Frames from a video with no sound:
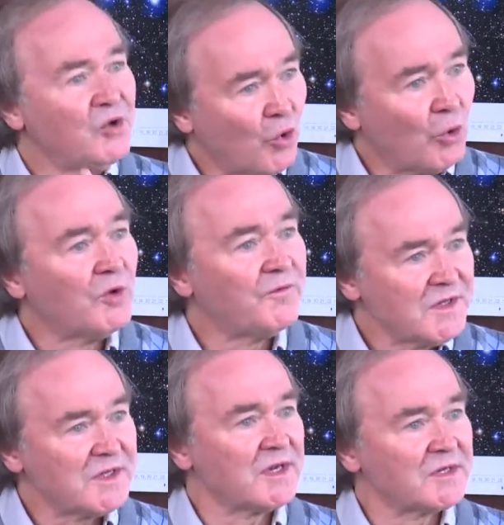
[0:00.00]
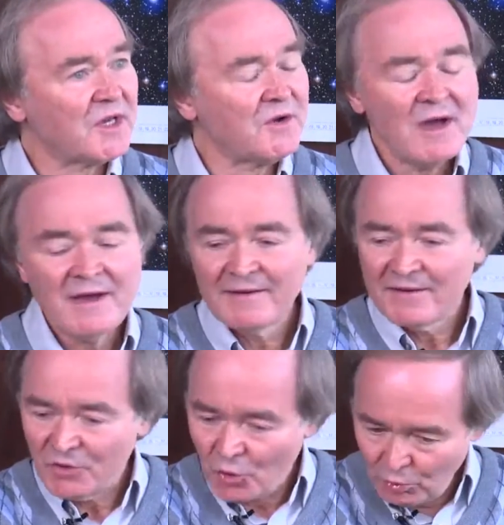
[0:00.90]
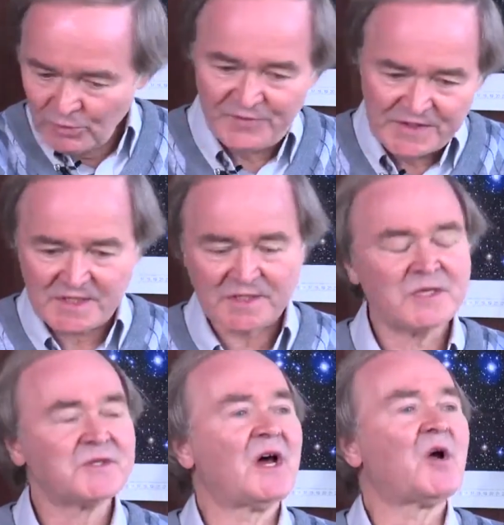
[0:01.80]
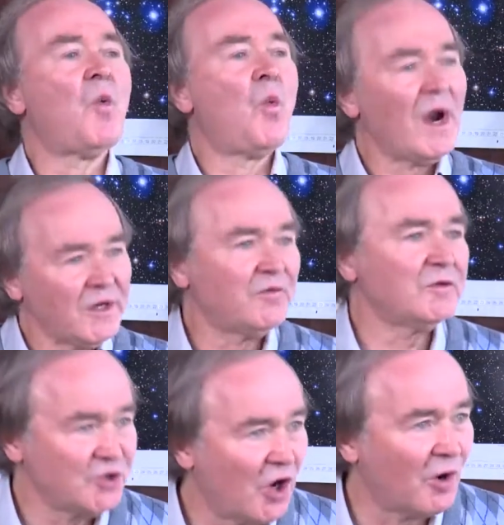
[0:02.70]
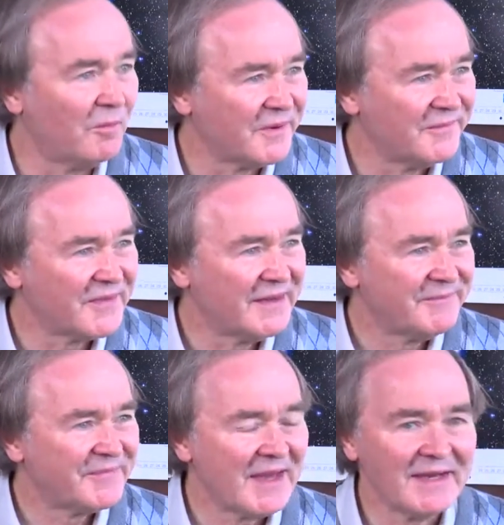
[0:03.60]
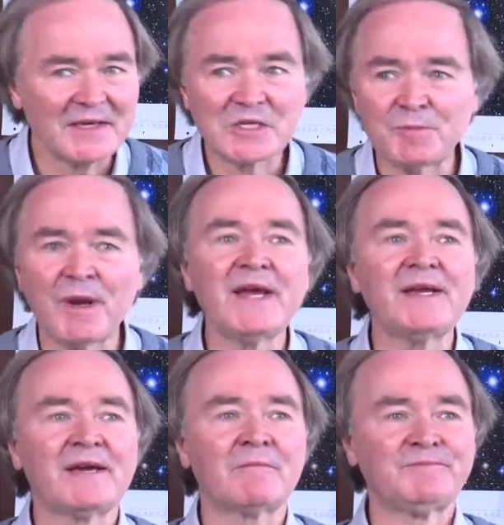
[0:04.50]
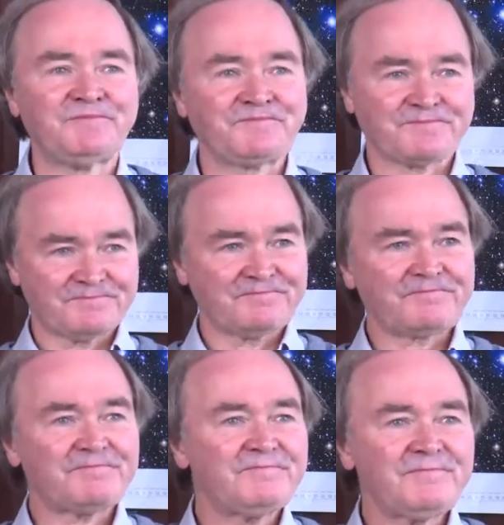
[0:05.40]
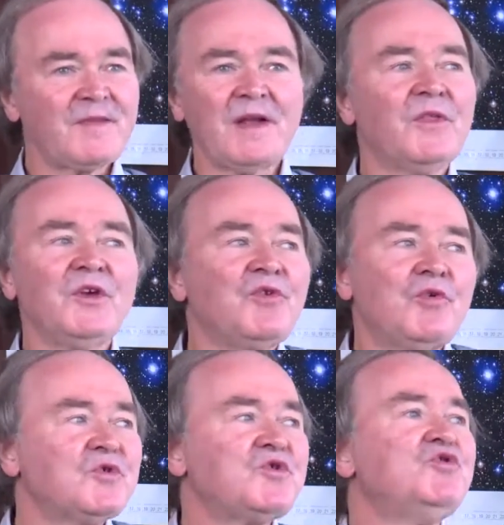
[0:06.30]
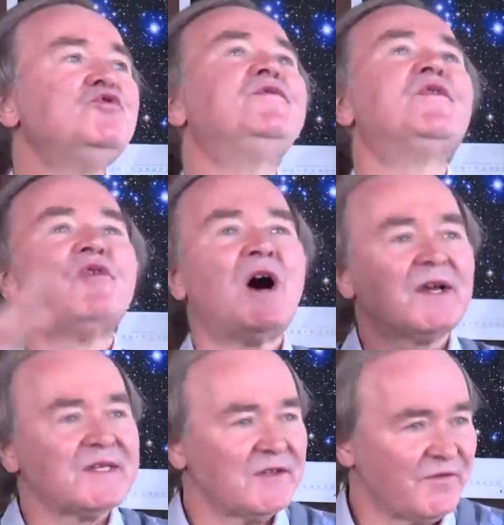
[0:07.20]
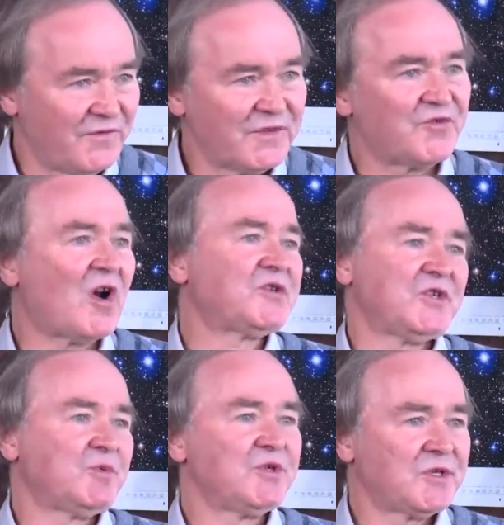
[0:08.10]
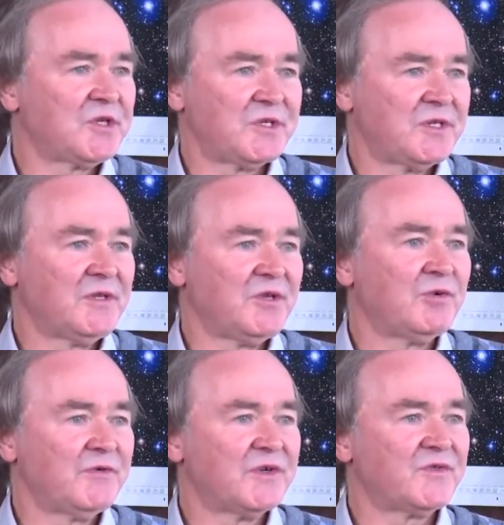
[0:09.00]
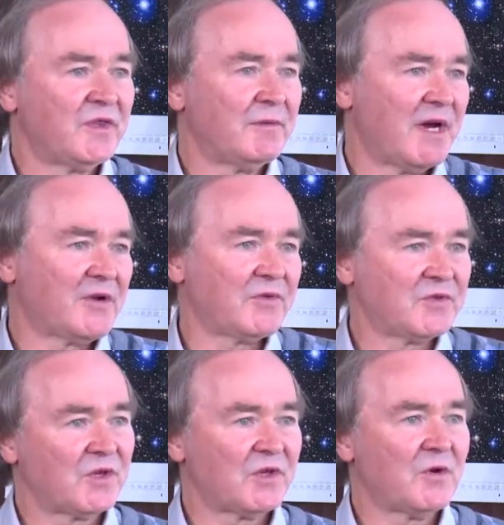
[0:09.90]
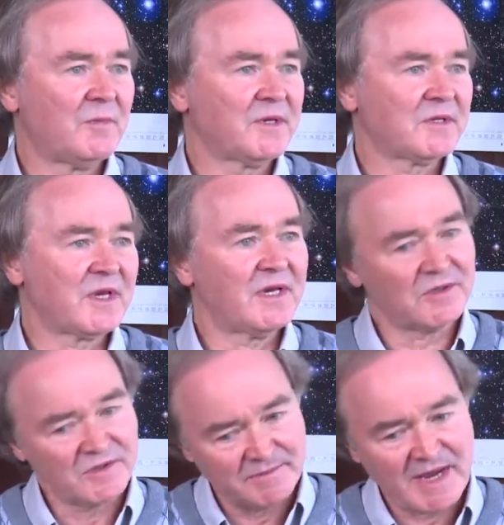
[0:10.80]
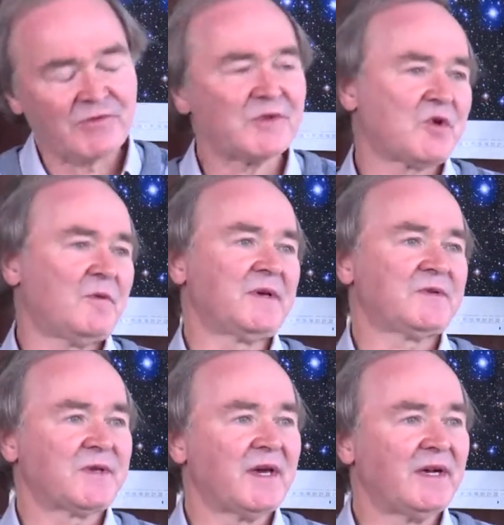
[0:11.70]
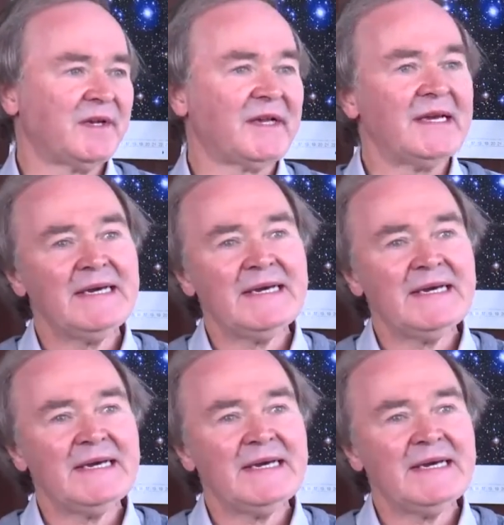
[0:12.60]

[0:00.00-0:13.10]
normal physics. So normal physics has done a wonderful job in explaining, you know, the huge variety of structures which exist in the universe, from the microscopic scale to the macroscopic scale,